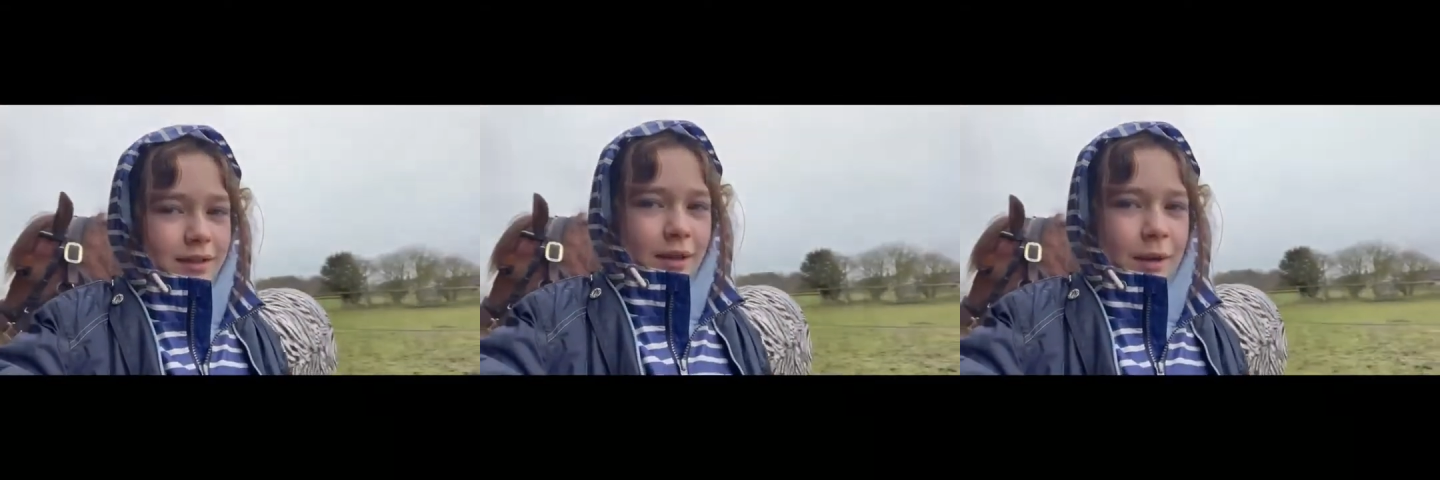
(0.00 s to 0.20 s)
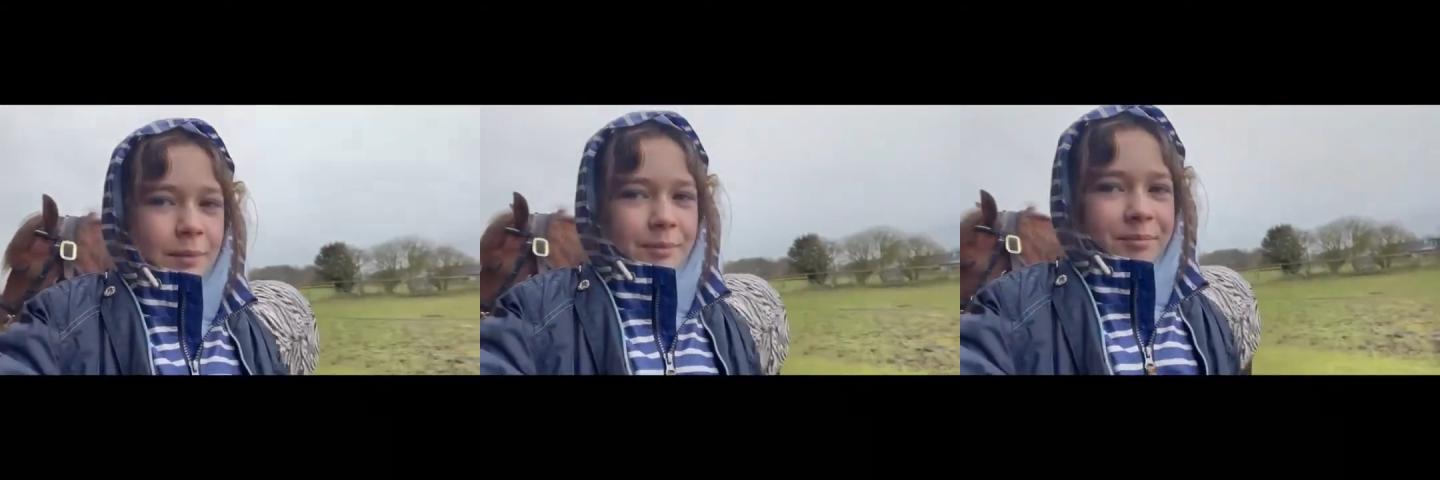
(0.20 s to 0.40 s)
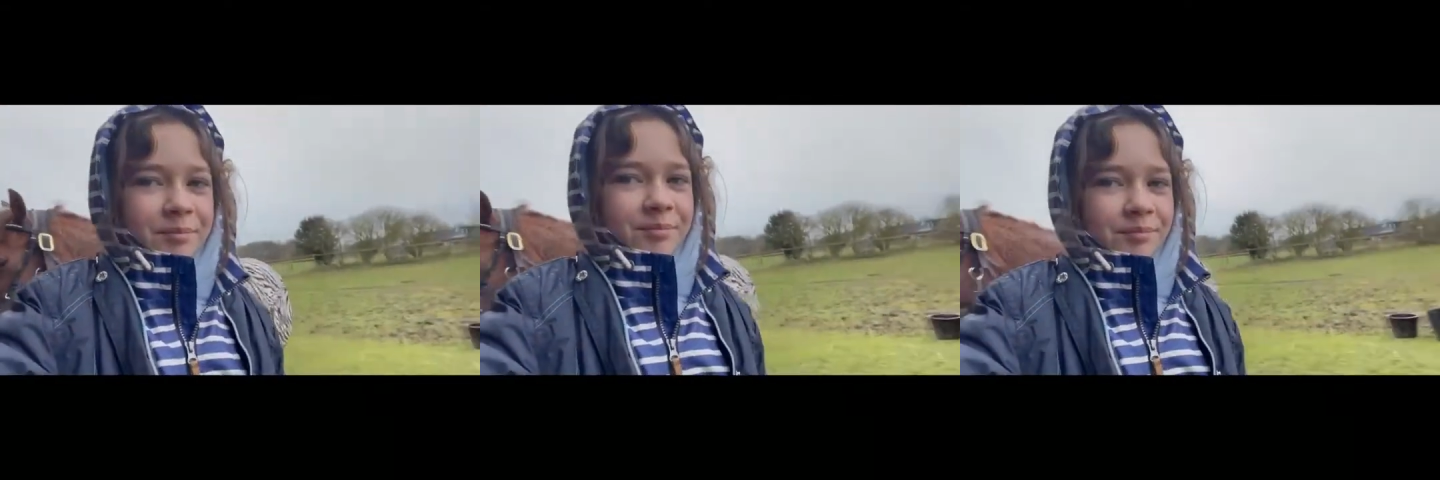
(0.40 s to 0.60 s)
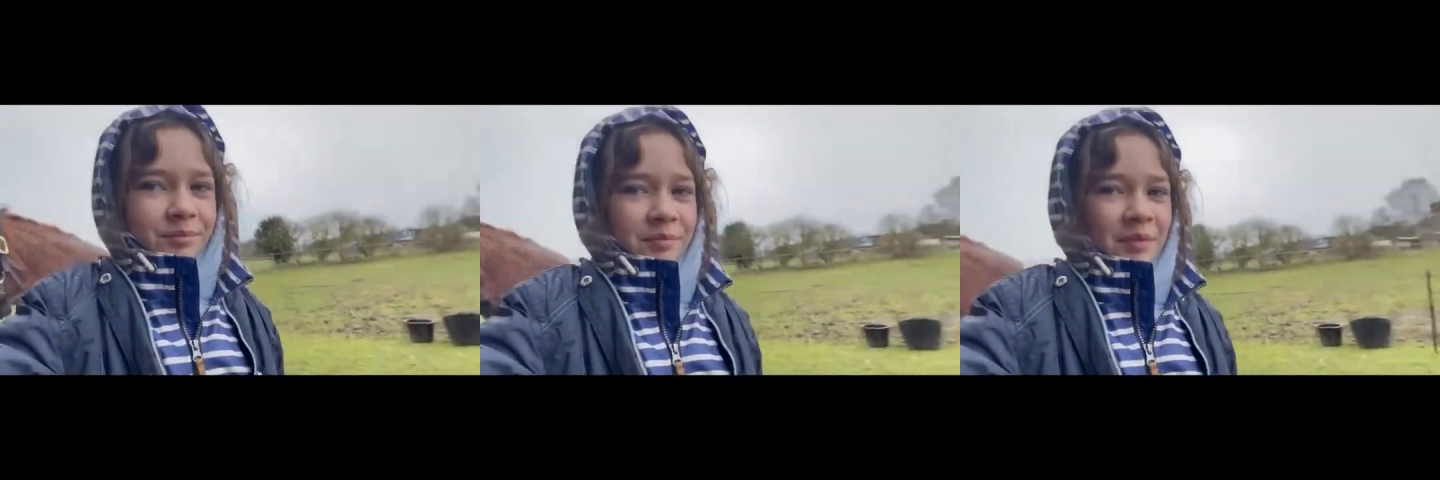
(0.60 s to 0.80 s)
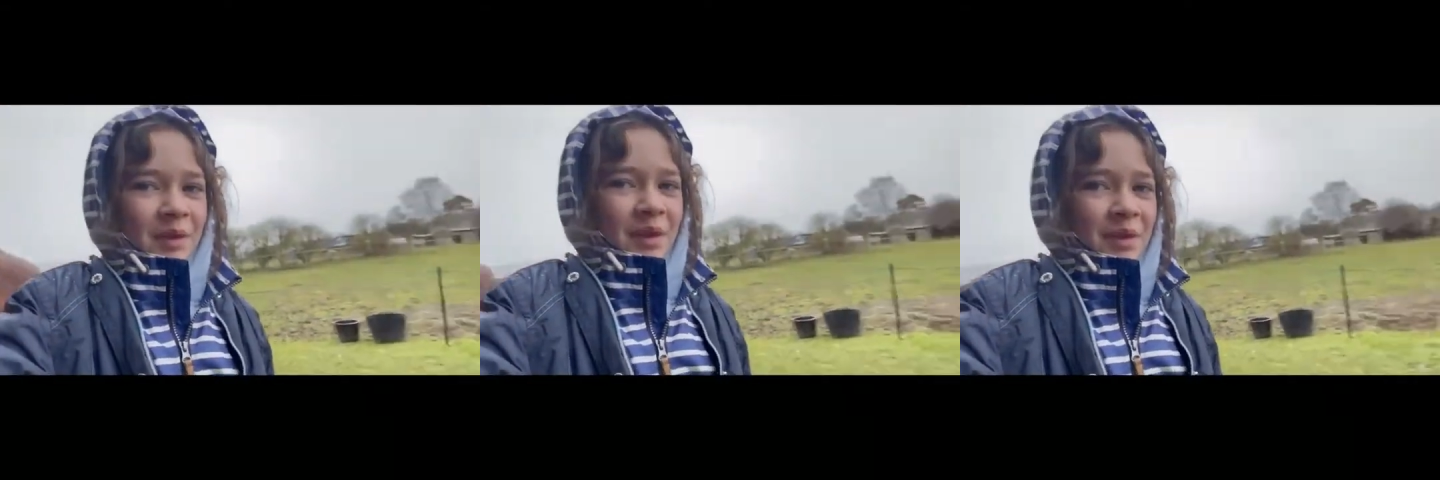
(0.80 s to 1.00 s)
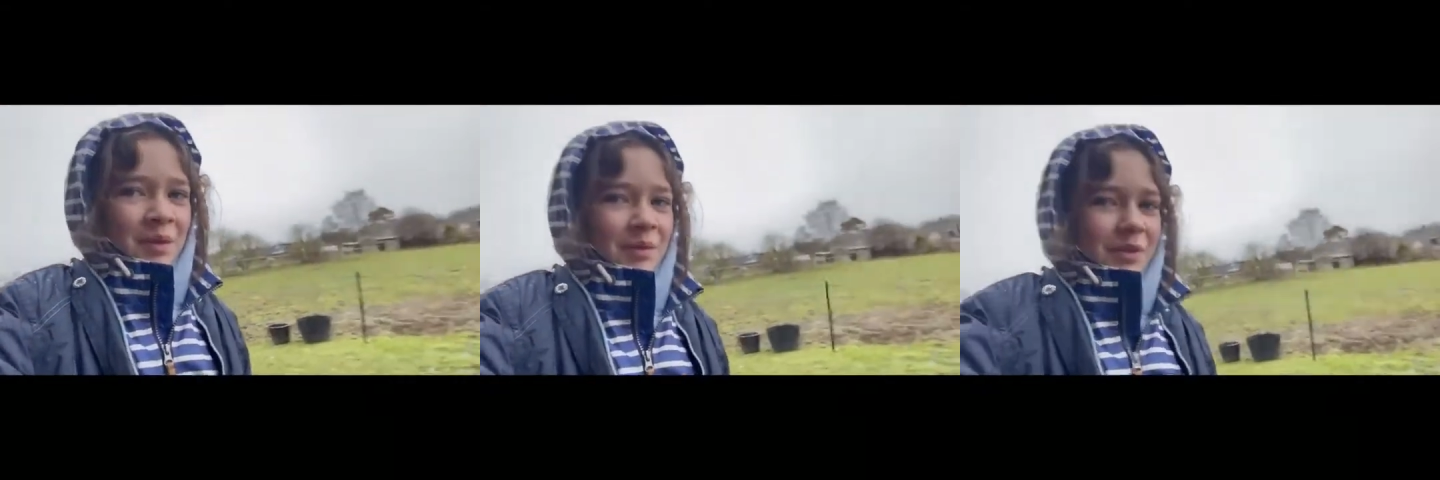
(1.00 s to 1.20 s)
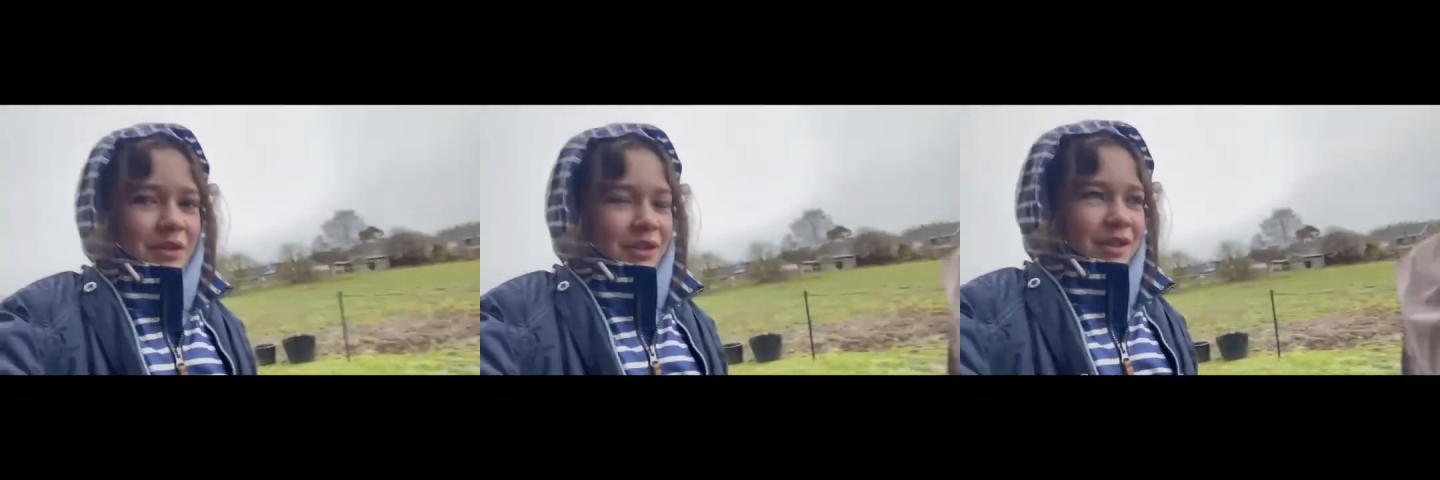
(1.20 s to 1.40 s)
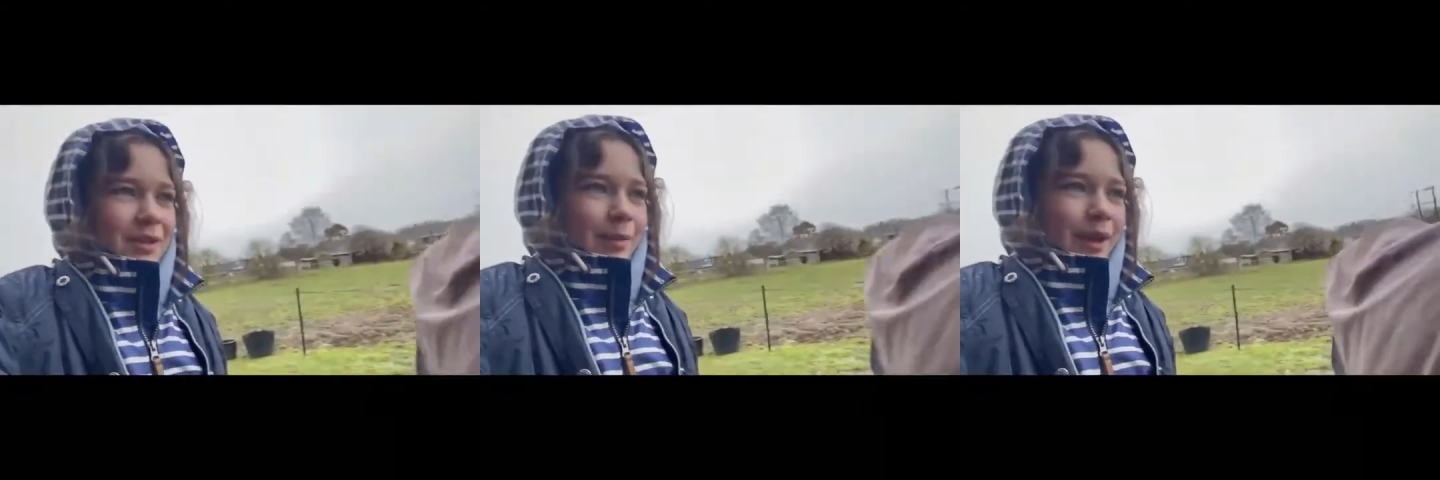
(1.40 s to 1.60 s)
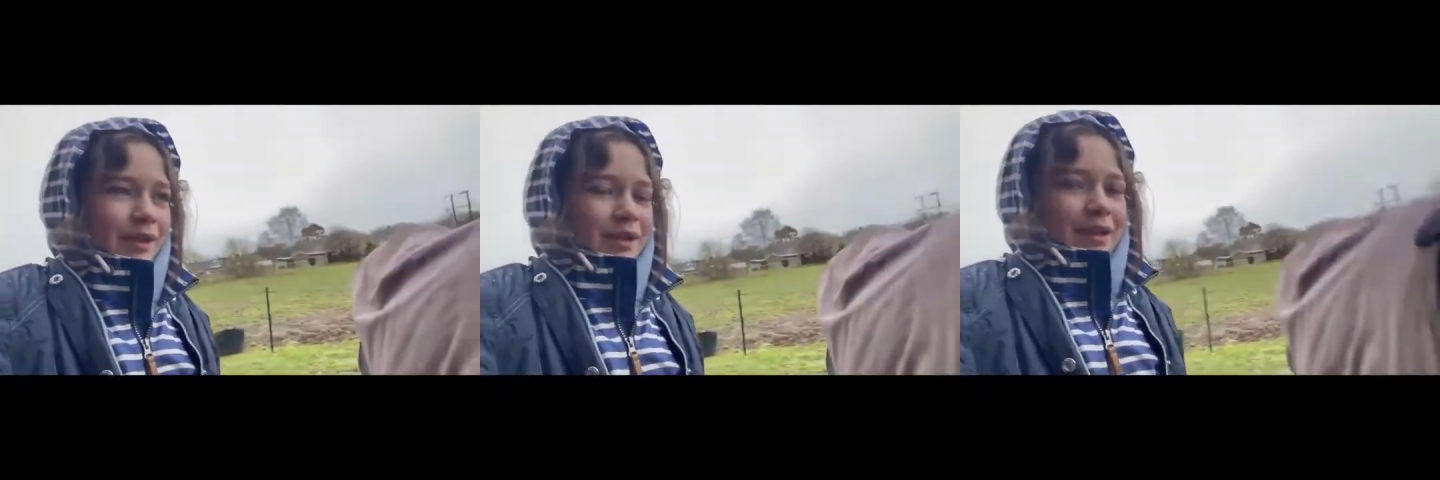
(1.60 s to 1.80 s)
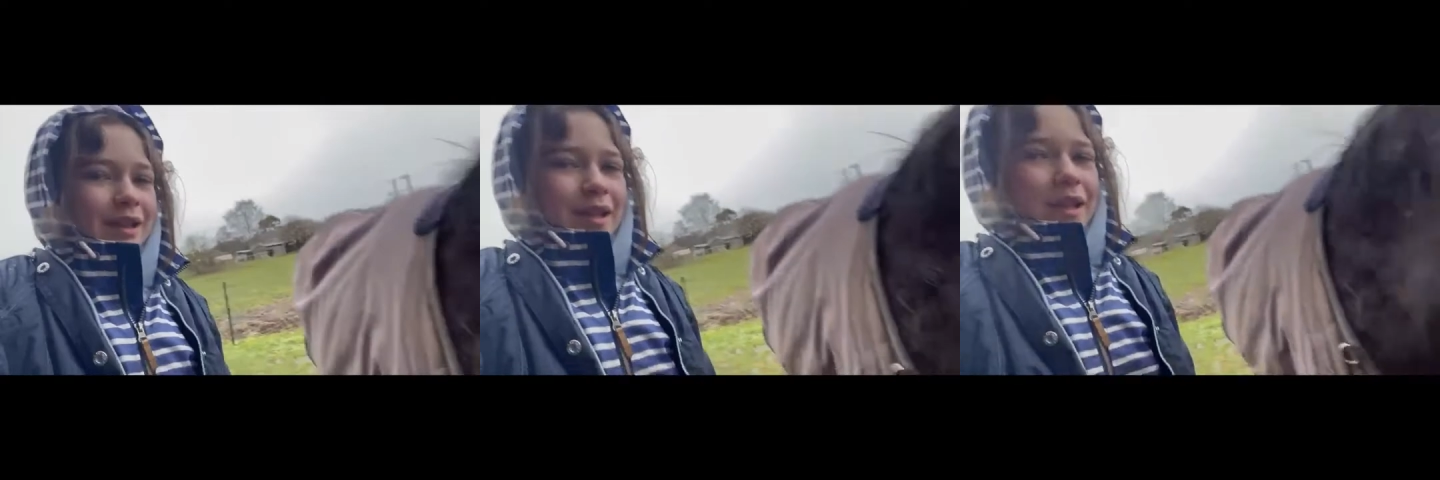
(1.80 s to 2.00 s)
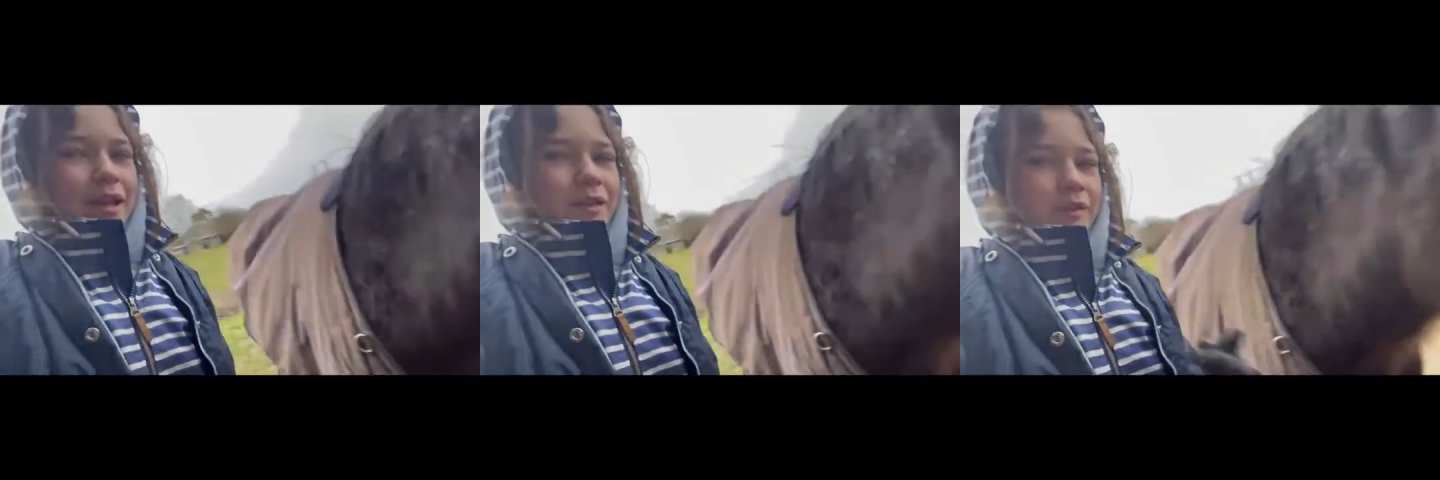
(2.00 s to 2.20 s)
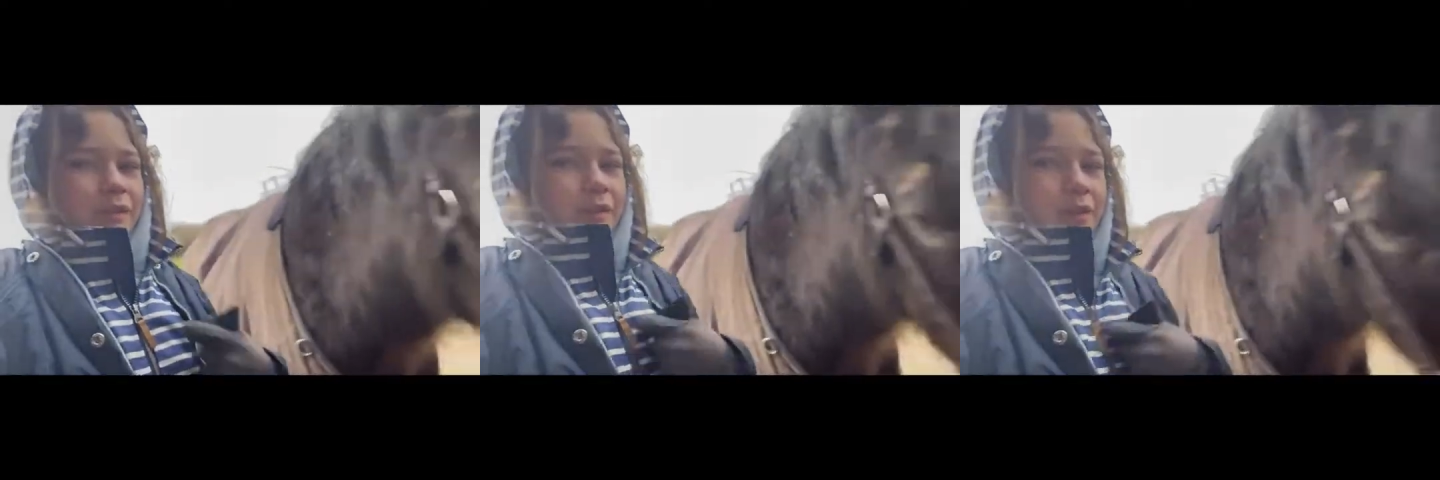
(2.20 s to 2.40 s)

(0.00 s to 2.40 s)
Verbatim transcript: um, we're just about to leave.